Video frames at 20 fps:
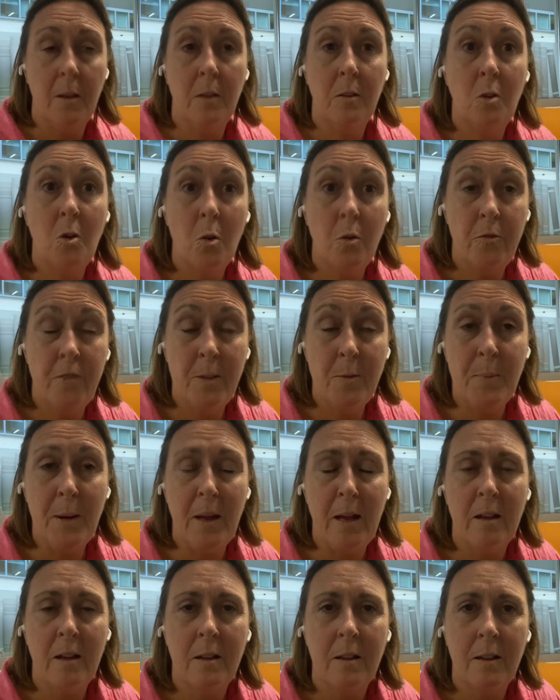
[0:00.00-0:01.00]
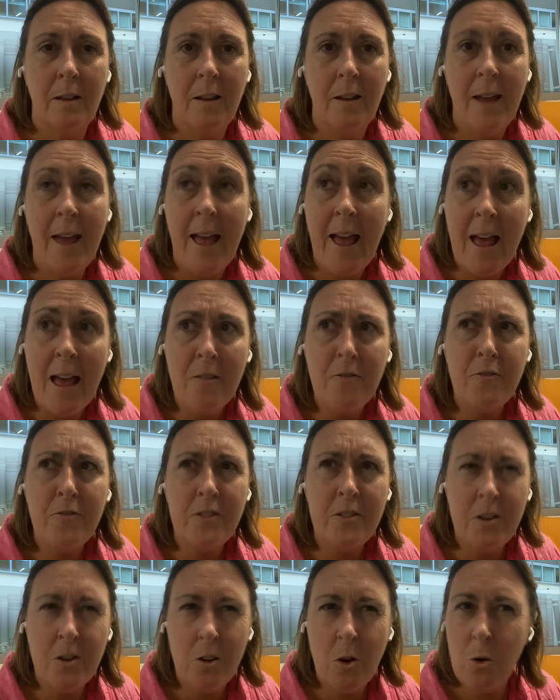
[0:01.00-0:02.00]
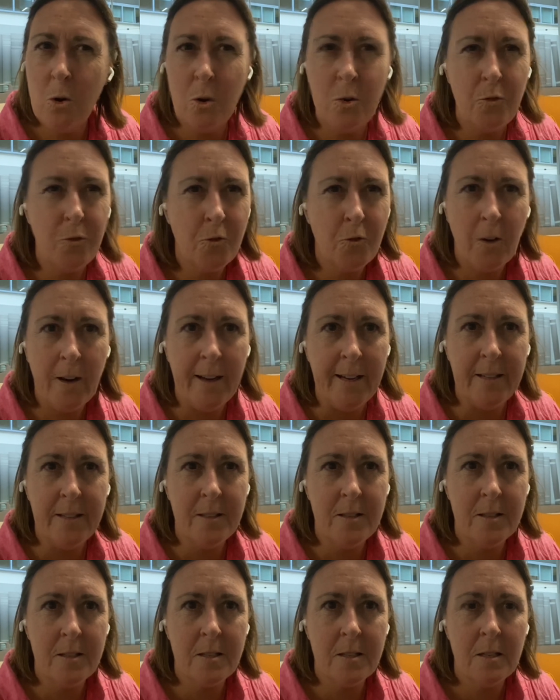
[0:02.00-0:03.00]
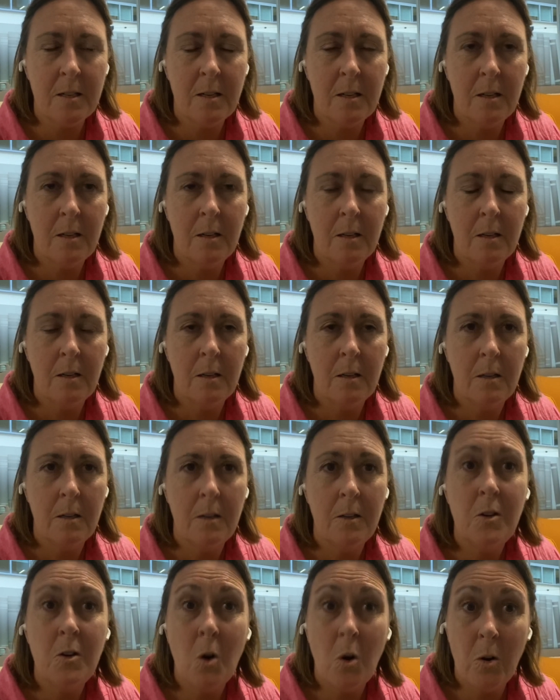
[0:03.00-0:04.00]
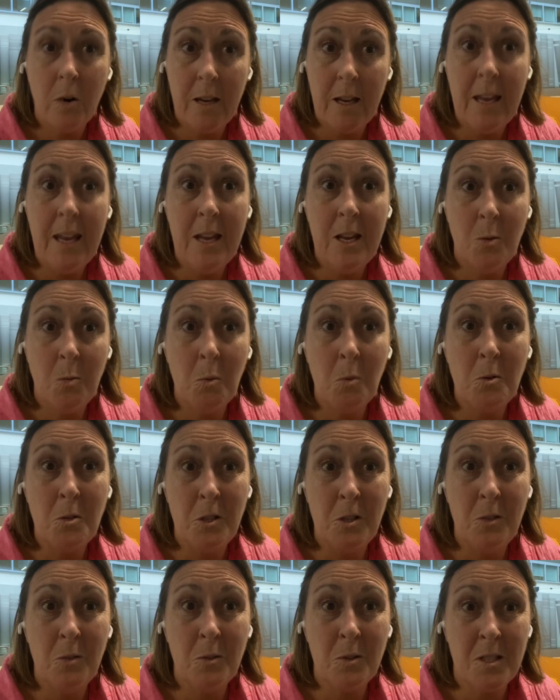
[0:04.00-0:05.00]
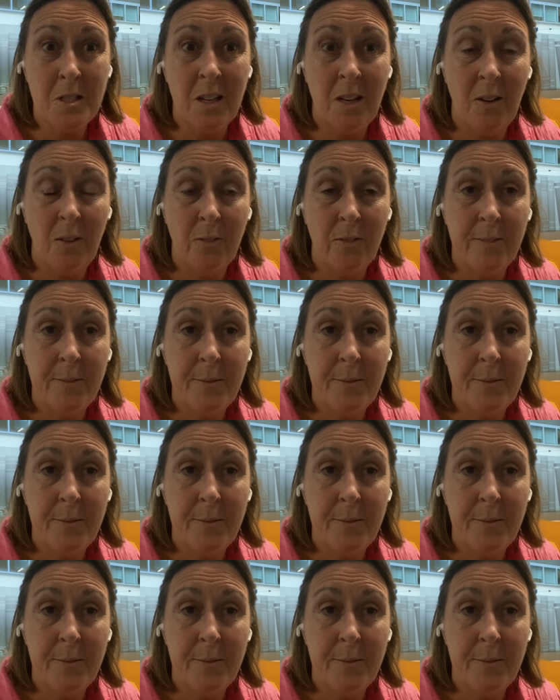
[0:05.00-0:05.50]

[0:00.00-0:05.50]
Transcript: November. Have no friends not equal to yourself.